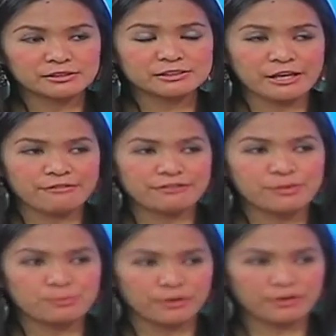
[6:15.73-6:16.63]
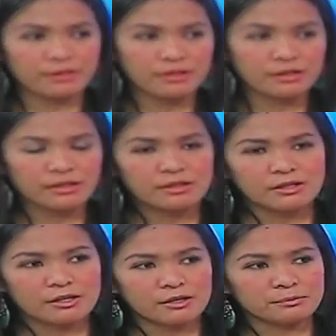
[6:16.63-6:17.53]
That's every month.
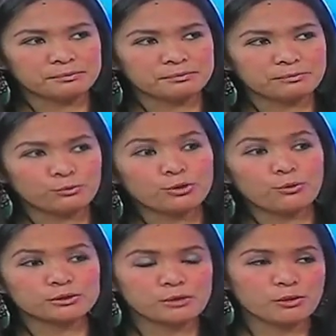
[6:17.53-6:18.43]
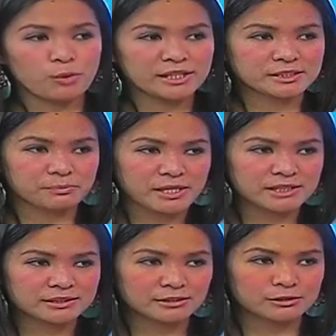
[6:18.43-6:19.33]
We're also in White
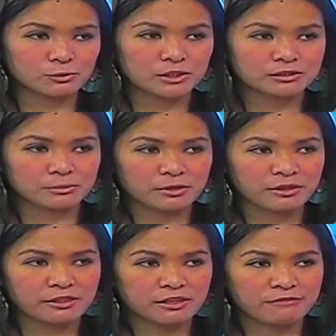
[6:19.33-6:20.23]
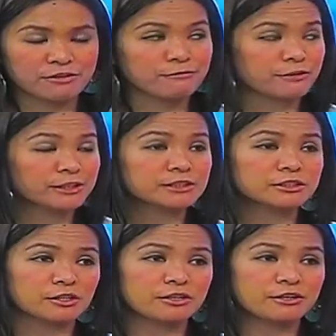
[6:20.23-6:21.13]
Space. That's once a month. Every first
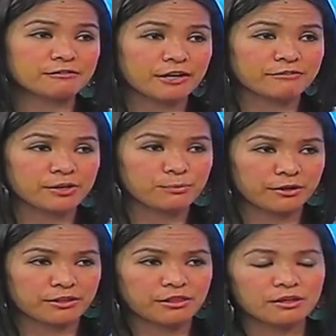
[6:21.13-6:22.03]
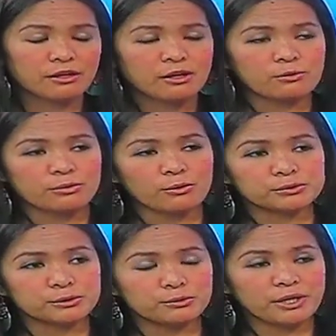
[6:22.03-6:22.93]
Sunday of every month. We're
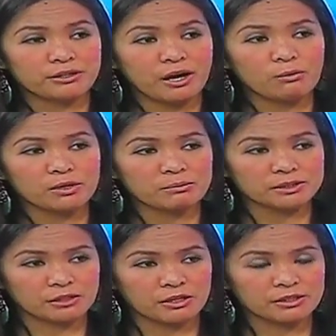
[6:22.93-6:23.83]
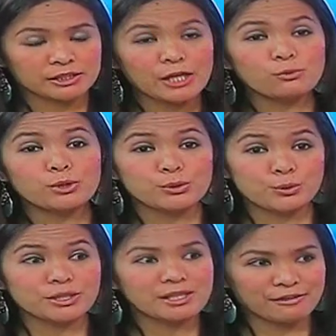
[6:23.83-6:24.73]
also doing Rockwell bazaars, and we
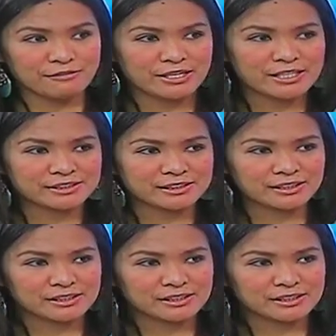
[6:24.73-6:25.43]
do deliveries.